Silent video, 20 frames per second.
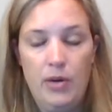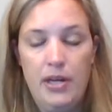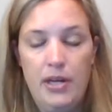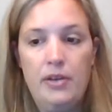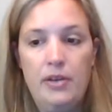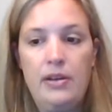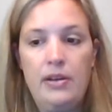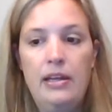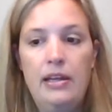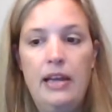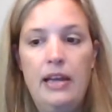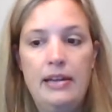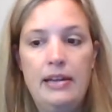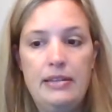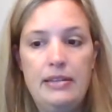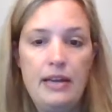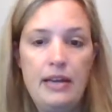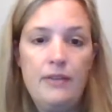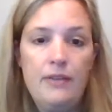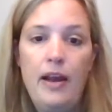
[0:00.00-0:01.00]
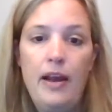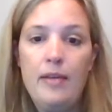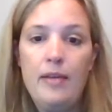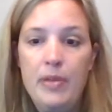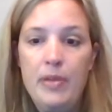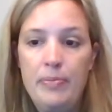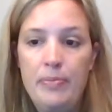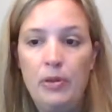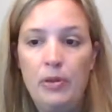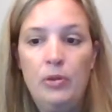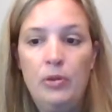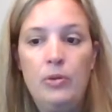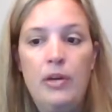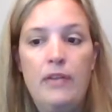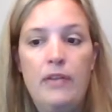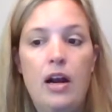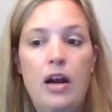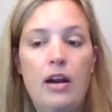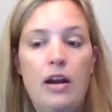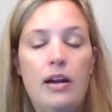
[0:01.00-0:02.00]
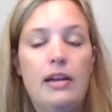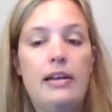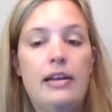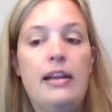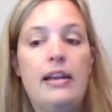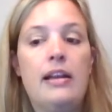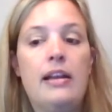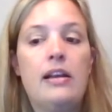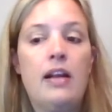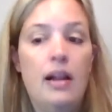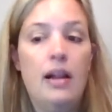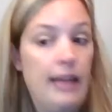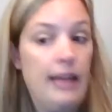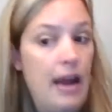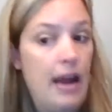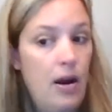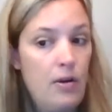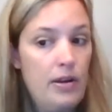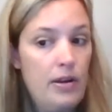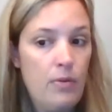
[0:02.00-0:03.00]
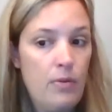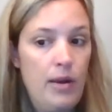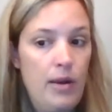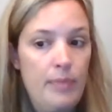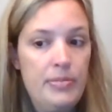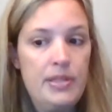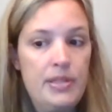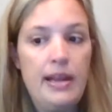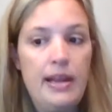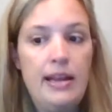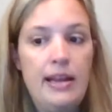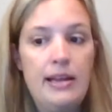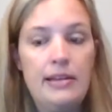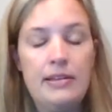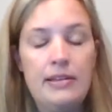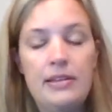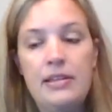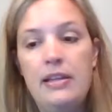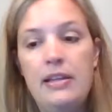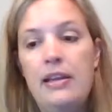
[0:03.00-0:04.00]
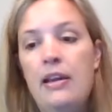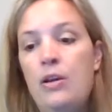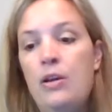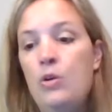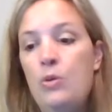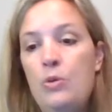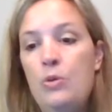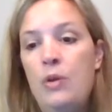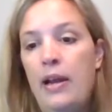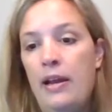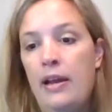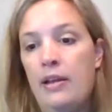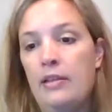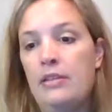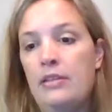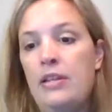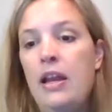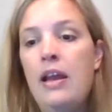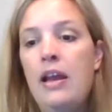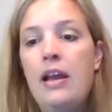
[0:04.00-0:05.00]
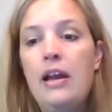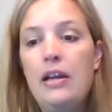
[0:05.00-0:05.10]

where you can identify people who have already called out your website and see who has